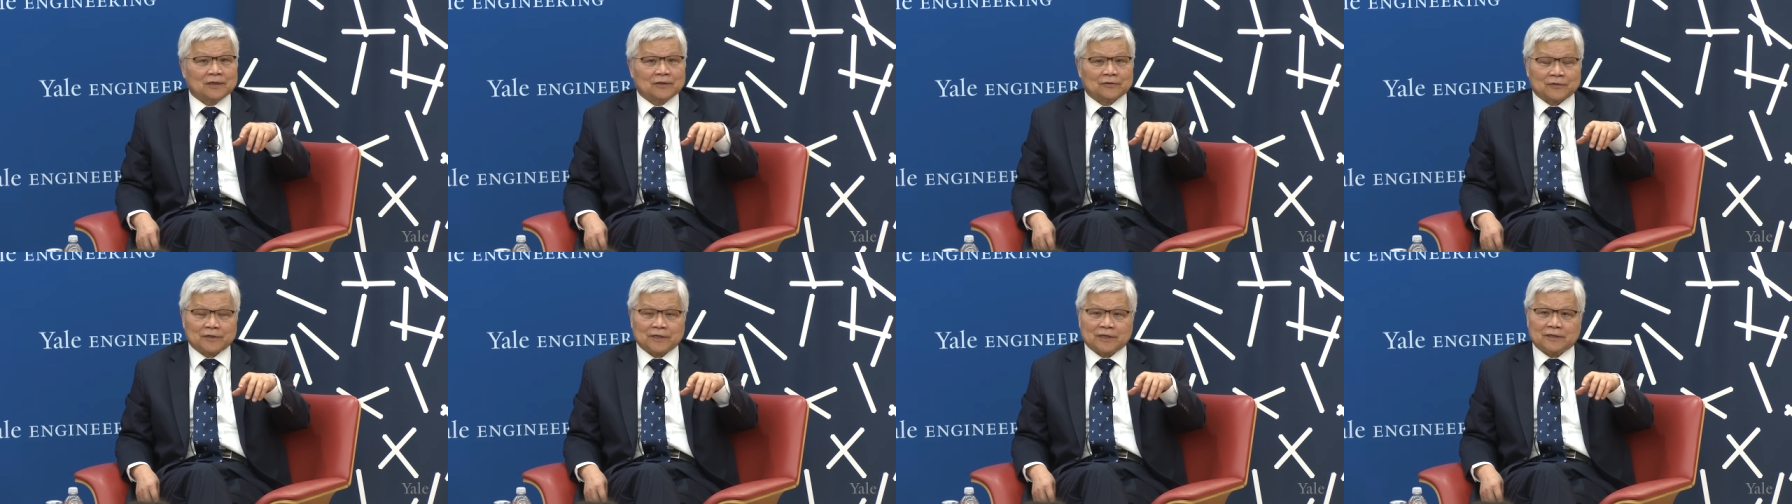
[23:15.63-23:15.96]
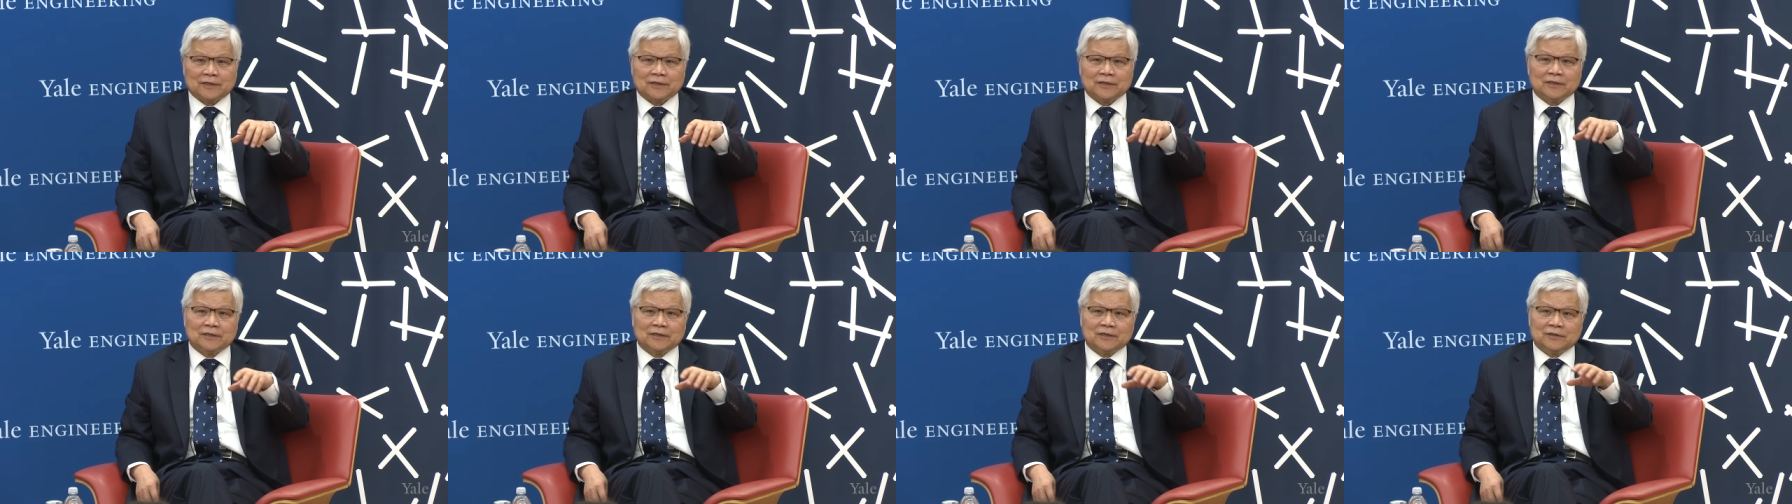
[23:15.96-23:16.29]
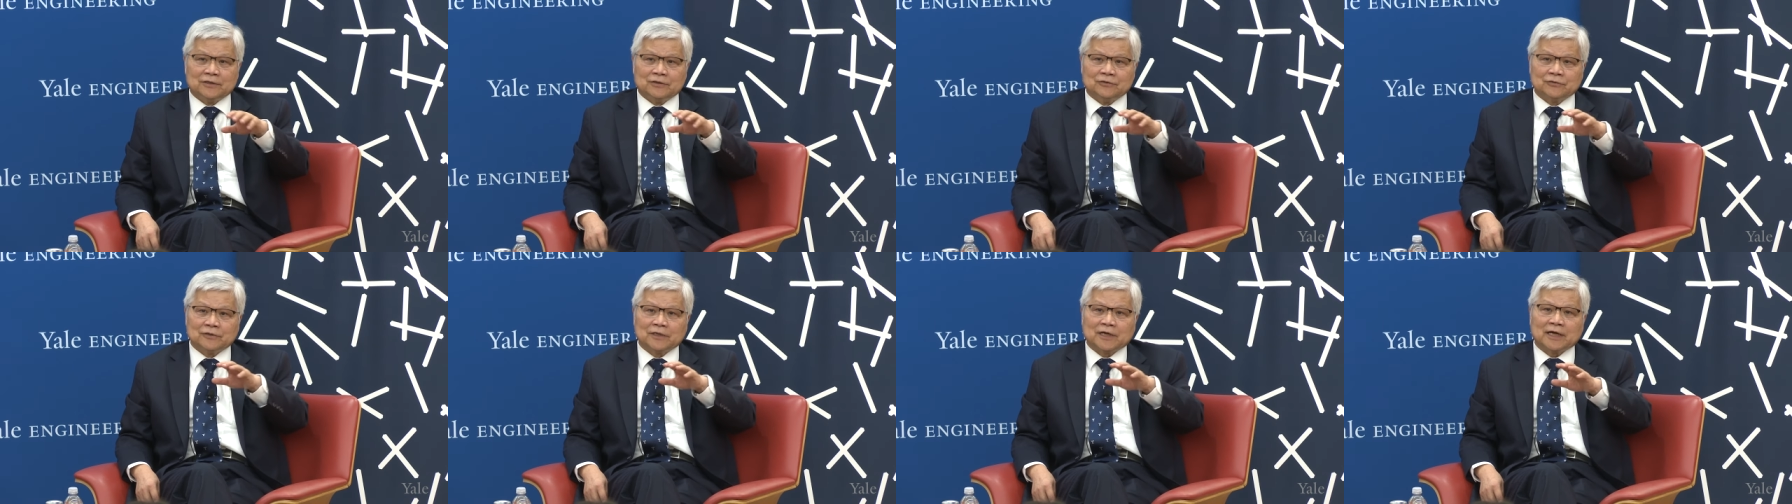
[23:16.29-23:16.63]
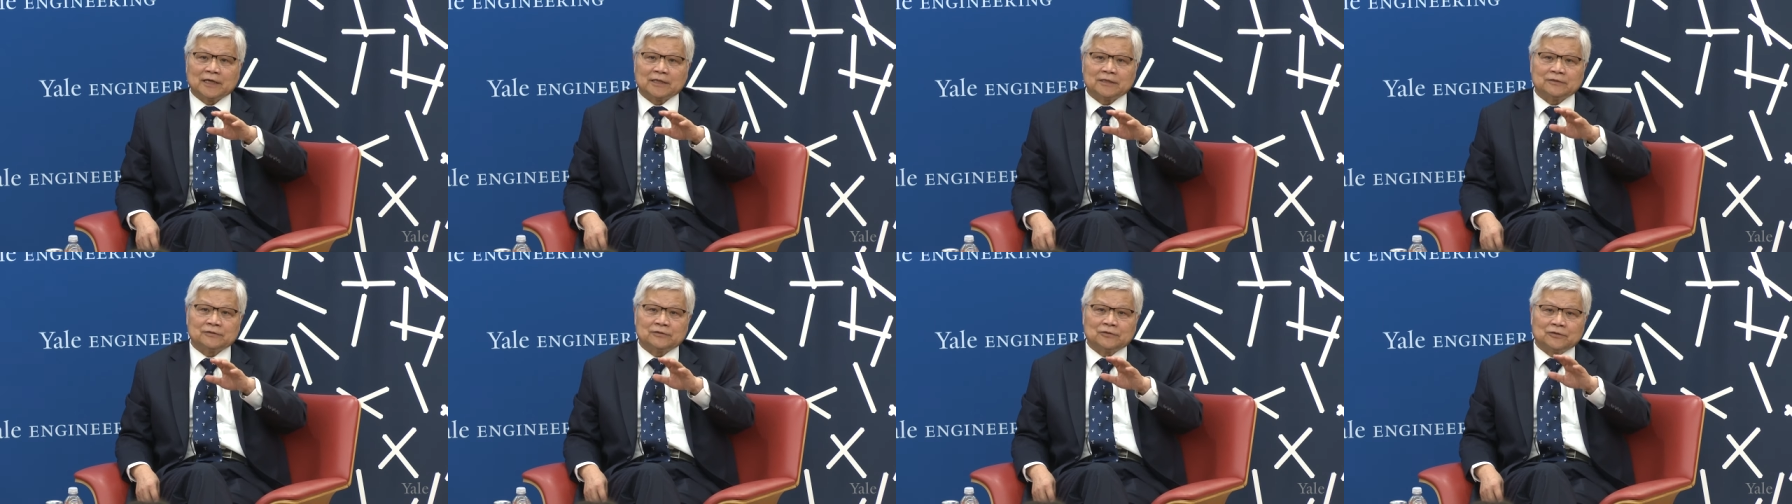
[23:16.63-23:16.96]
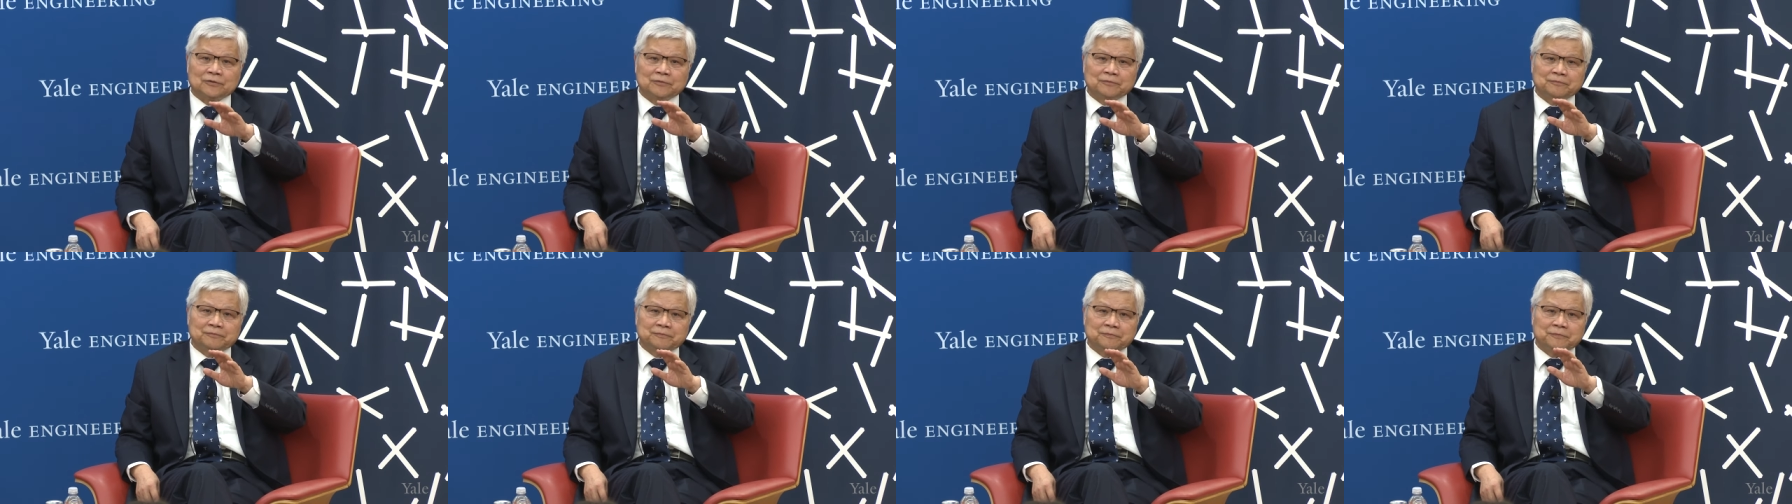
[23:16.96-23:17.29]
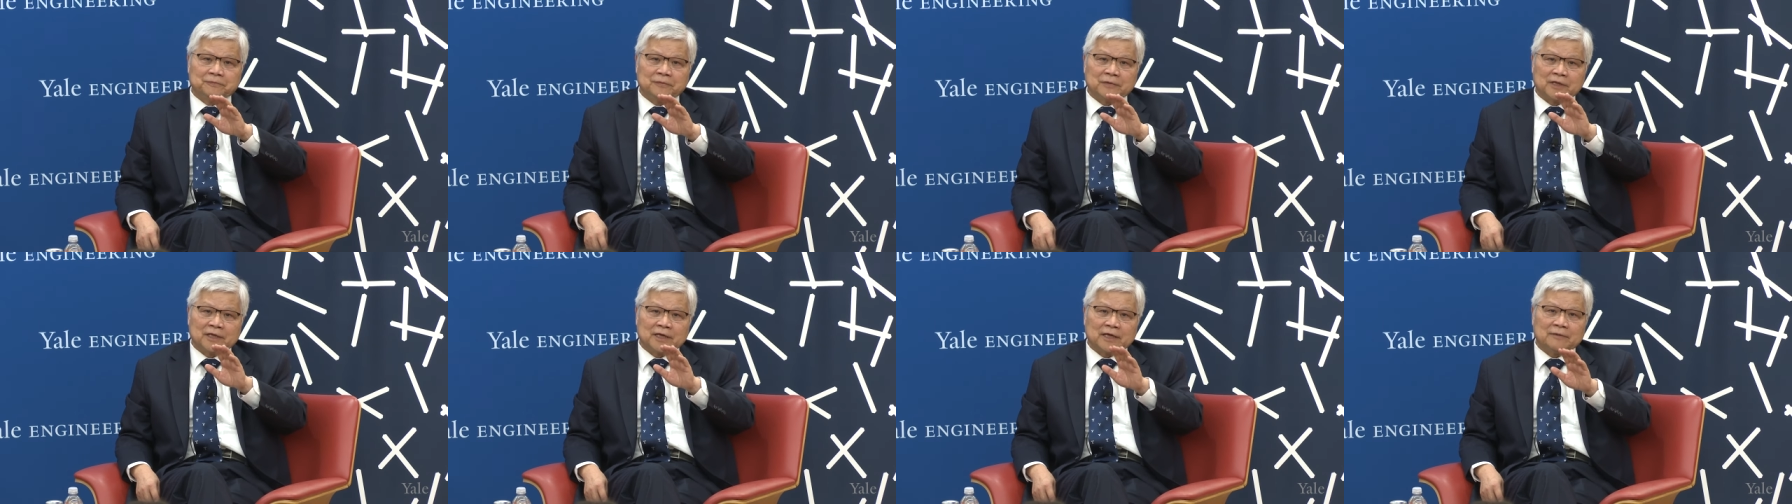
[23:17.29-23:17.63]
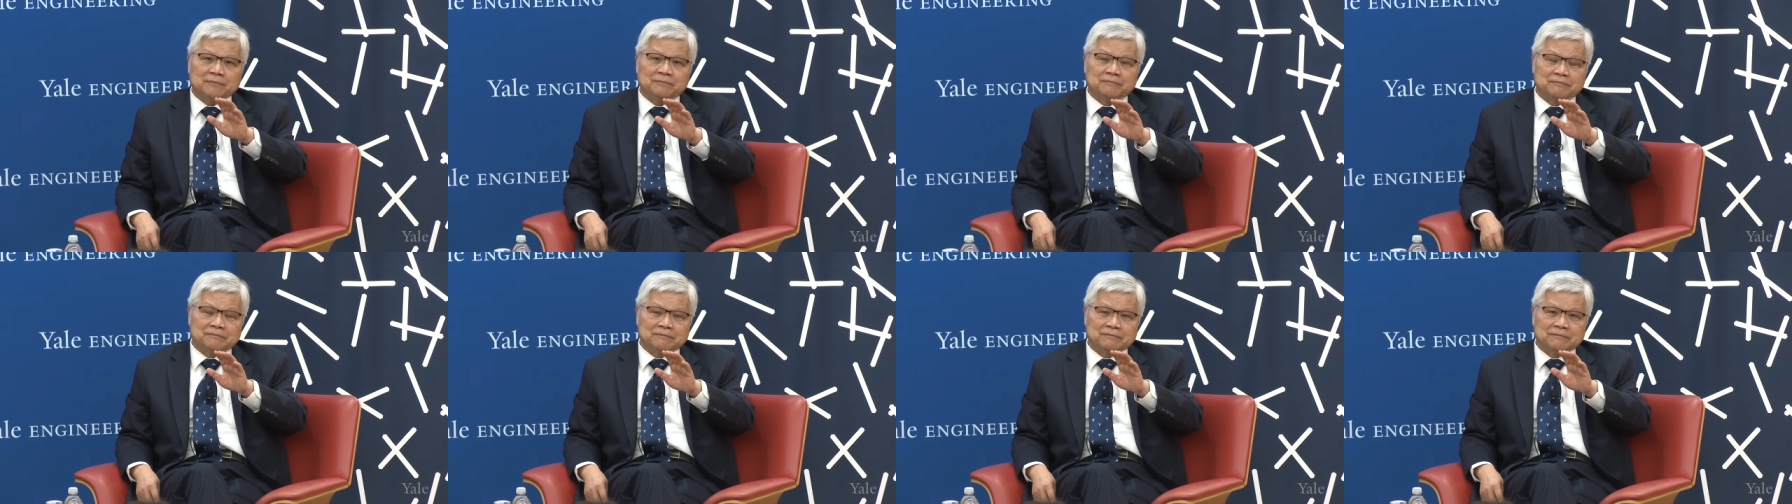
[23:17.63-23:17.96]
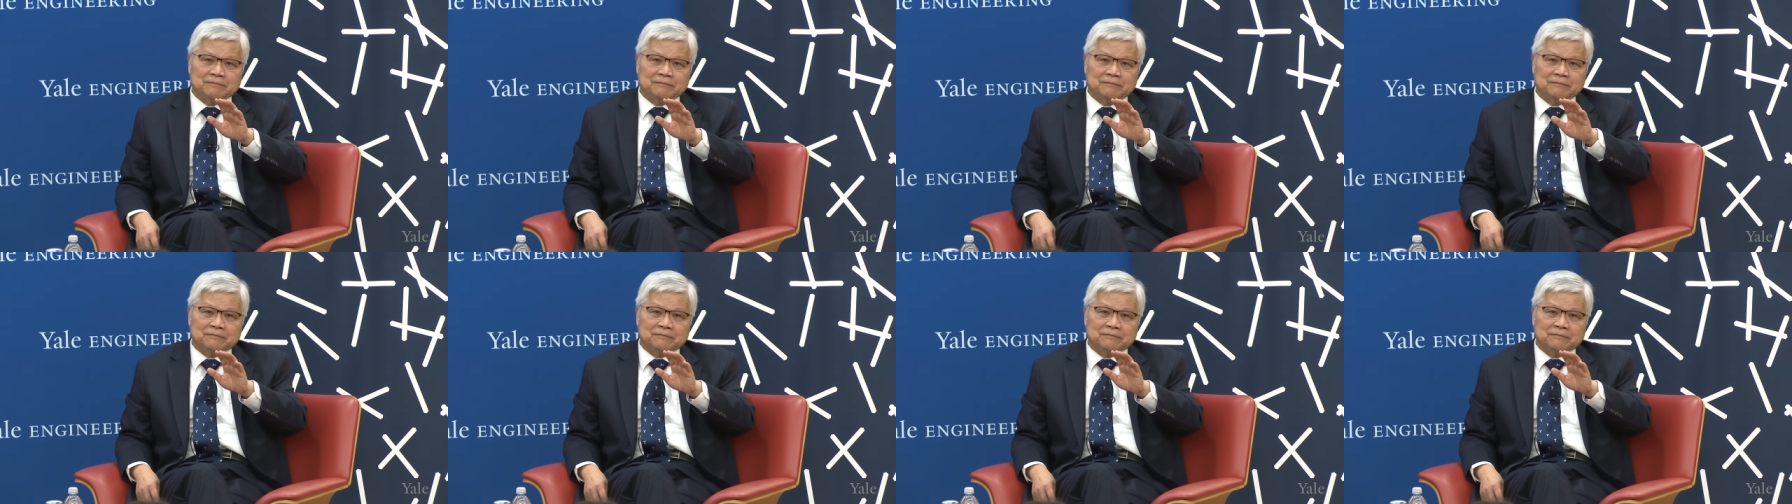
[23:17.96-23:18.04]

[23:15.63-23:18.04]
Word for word: Okay, you guys don't get